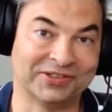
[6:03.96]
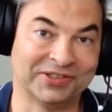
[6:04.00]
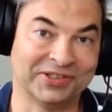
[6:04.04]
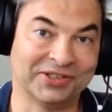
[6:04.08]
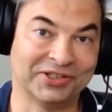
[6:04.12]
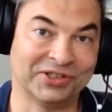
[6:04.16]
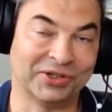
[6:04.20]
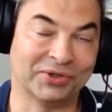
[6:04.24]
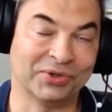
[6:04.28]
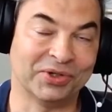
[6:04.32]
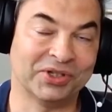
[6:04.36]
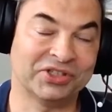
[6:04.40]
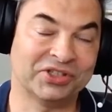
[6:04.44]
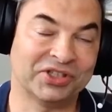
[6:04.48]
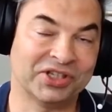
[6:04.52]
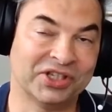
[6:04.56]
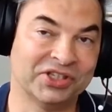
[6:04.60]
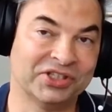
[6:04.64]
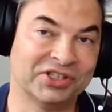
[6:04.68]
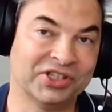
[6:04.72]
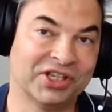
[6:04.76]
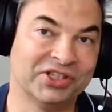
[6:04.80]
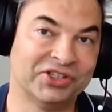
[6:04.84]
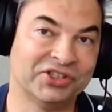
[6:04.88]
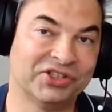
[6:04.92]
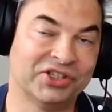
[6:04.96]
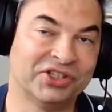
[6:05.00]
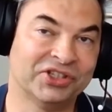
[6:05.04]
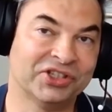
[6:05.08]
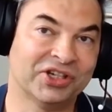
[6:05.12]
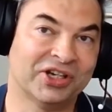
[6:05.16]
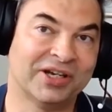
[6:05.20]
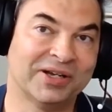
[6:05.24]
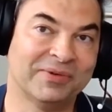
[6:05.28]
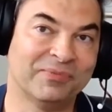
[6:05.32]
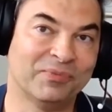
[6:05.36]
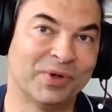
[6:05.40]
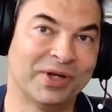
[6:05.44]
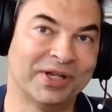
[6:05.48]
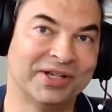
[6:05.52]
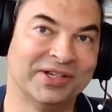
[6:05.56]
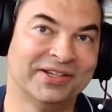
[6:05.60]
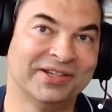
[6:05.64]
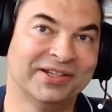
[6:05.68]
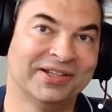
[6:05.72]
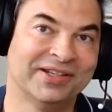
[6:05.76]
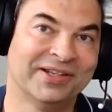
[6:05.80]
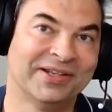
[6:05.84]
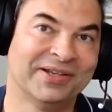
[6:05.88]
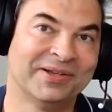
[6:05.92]
It's the time when
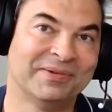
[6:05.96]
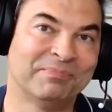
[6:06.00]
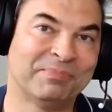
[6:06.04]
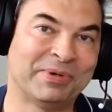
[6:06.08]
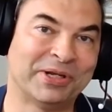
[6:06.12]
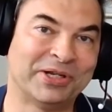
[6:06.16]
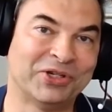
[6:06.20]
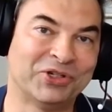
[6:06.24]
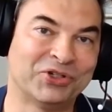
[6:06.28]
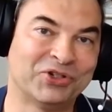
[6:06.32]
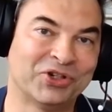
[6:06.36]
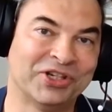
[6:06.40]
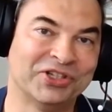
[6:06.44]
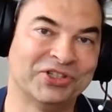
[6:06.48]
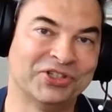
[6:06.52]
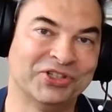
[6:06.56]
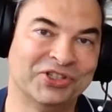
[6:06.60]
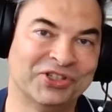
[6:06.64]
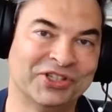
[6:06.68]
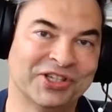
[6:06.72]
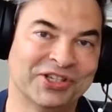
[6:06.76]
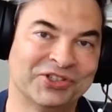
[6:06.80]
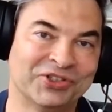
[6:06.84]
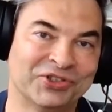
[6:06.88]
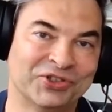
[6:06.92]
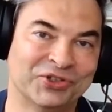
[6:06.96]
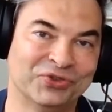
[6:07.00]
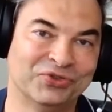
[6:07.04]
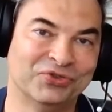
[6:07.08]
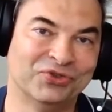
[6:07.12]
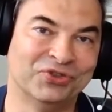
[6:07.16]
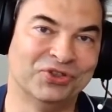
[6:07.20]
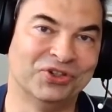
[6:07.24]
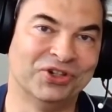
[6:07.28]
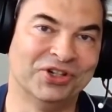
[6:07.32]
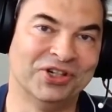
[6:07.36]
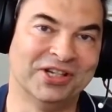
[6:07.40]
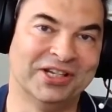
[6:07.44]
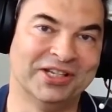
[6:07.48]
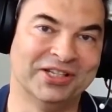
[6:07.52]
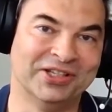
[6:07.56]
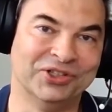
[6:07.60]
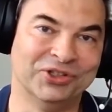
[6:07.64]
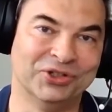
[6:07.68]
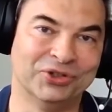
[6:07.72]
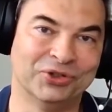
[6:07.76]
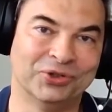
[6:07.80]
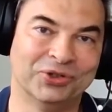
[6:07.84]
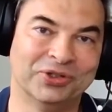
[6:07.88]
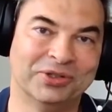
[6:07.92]
penetration testers really
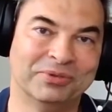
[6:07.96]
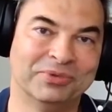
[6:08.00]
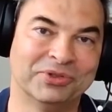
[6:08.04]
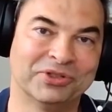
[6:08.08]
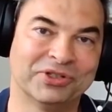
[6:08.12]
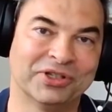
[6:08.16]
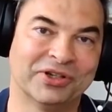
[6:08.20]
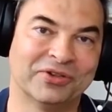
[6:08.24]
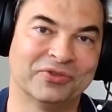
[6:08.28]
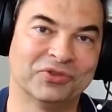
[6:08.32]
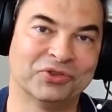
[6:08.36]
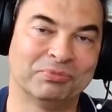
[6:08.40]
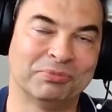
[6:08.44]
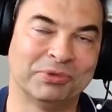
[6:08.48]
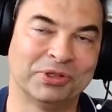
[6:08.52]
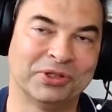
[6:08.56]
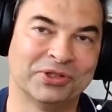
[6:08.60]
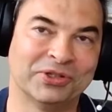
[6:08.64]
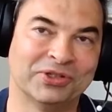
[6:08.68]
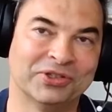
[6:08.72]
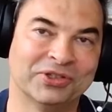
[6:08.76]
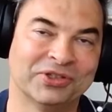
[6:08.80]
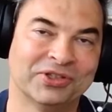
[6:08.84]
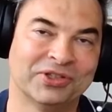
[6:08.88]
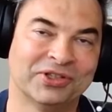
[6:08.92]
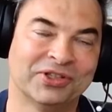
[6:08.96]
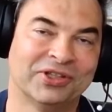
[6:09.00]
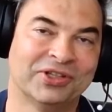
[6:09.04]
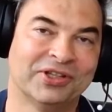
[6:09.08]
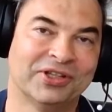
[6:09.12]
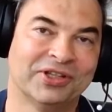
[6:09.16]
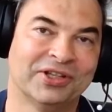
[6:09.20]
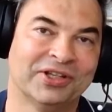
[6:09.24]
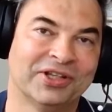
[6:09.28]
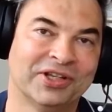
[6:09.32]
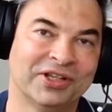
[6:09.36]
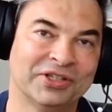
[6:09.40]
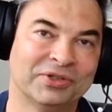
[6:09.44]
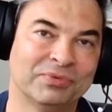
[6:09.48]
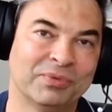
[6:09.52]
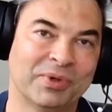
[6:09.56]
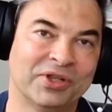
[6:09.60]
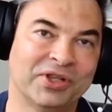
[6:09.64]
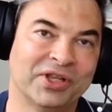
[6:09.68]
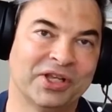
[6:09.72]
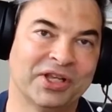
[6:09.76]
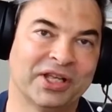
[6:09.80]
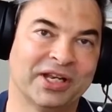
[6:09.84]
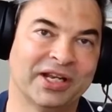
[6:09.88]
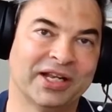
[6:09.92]
enjoy themselves, because it's when
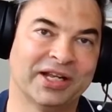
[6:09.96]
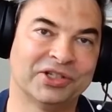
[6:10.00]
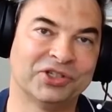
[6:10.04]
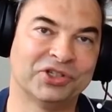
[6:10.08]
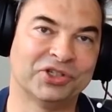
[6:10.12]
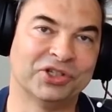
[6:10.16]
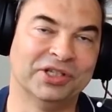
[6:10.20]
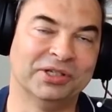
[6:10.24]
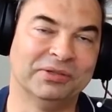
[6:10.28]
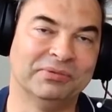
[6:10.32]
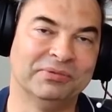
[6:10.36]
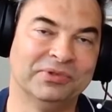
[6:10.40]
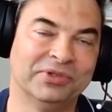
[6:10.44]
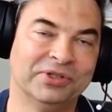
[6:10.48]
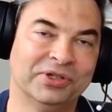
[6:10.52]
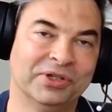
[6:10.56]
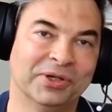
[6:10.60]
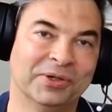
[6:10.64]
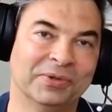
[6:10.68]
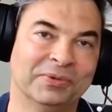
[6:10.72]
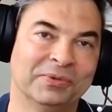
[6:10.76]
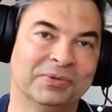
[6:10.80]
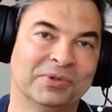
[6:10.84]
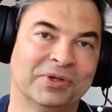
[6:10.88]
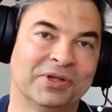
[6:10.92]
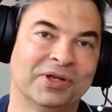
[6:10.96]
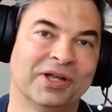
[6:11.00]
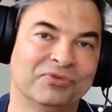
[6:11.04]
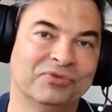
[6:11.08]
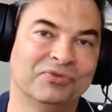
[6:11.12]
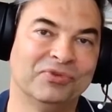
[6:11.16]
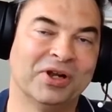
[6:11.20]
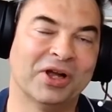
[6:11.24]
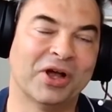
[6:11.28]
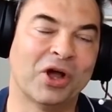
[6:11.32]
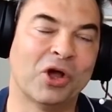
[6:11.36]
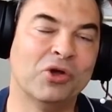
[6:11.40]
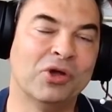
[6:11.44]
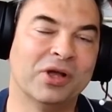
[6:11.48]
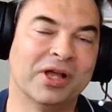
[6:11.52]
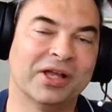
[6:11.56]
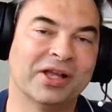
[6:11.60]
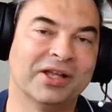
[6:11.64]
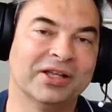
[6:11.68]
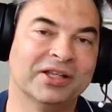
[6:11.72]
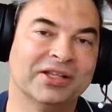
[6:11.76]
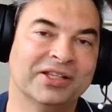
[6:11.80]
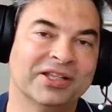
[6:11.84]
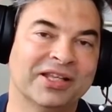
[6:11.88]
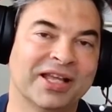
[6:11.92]
they can actually uh,
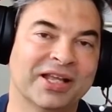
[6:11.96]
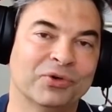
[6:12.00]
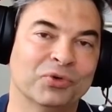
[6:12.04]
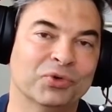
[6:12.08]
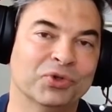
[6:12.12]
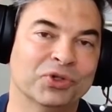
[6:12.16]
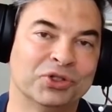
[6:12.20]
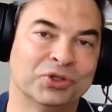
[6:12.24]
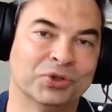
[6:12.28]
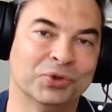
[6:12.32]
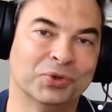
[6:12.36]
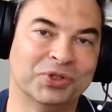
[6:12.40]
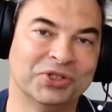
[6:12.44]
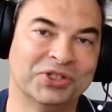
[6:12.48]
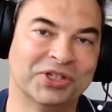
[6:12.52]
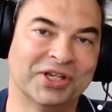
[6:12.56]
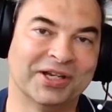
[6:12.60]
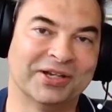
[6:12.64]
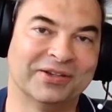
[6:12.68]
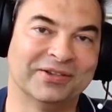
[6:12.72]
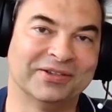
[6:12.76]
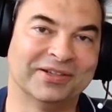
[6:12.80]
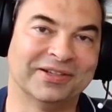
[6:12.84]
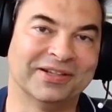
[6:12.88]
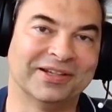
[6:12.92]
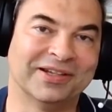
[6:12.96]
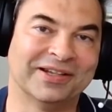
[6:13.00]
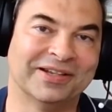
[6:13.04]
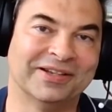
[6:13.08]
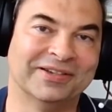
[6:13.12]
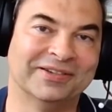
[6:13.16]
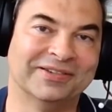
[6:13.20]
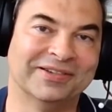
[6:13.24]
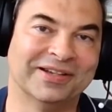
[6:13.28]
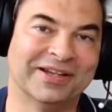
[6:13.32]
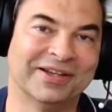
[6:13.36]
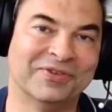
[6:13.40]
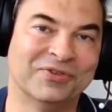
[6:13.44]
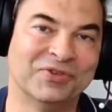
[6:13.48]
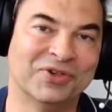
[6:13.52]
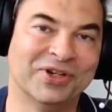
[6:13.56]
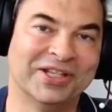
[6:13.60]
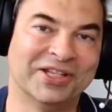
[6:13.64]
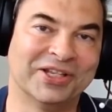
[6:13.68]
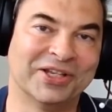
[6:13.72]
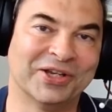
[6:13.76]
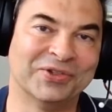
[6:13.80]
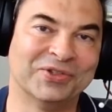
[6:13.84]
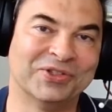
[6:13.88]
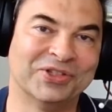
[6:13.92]
get all the toys out and really
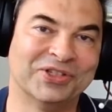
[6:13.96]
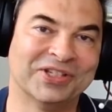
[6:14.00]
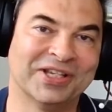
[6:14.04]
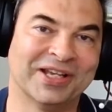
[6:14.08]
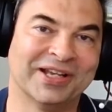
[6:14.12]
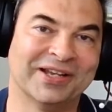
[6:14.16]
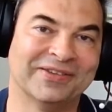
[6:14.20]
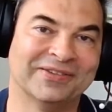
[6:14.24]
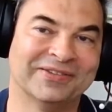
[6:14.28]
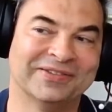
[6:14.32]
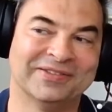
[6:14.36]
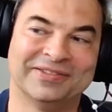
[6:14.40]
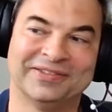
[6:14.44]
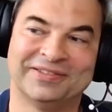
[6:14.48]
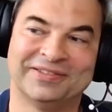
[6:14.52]
go to town.